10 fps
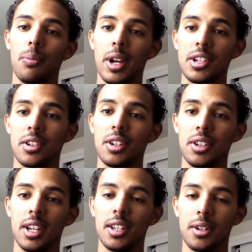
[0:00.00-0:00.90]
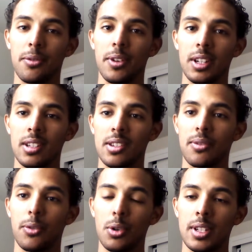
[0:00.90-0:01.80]
Make sure you hit your fitness
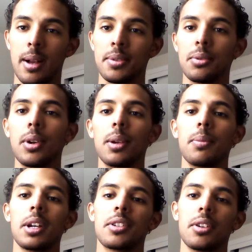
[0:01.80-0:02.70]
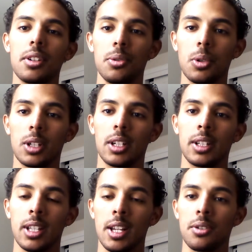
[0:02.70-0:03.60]
4 times a week. Make sure you work
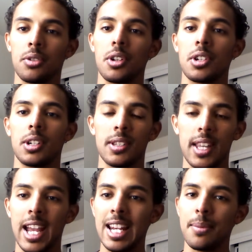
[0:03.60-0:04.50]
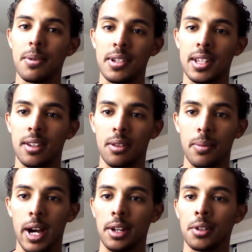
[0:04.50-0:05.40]
on that nutrition. It's 80% of the
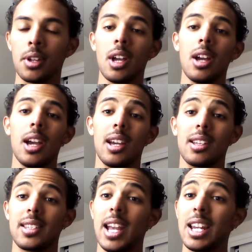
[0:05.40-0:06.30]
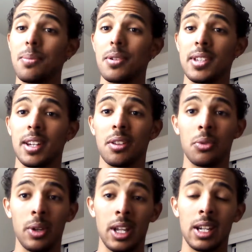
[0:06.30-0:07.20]
battle. It's 80% of
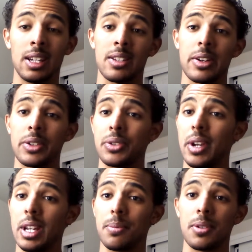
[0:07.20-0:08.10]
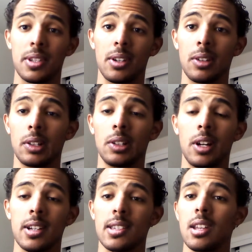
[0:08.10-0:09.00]
the win, and it's also 80% of the
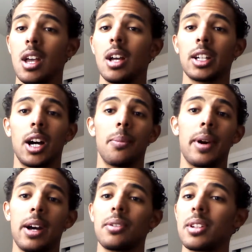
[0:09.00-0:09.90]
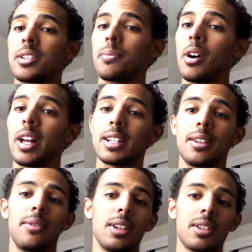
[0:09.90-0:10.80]
loss. Compounding small
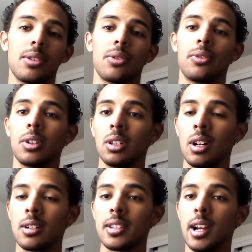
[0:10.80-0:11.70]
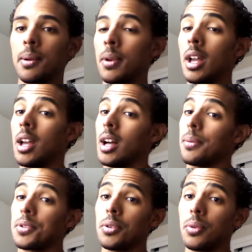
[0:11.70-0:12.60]
activities over a long time
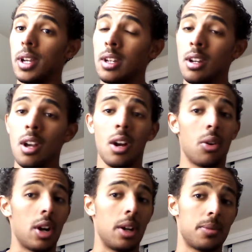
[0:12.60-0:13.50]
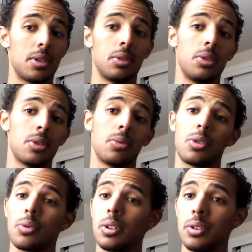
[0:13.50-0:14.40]
helps you win or helps you lose.
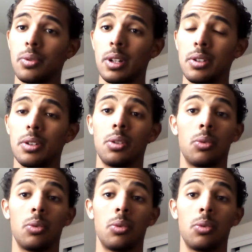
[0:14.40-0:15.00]
Which one do you want to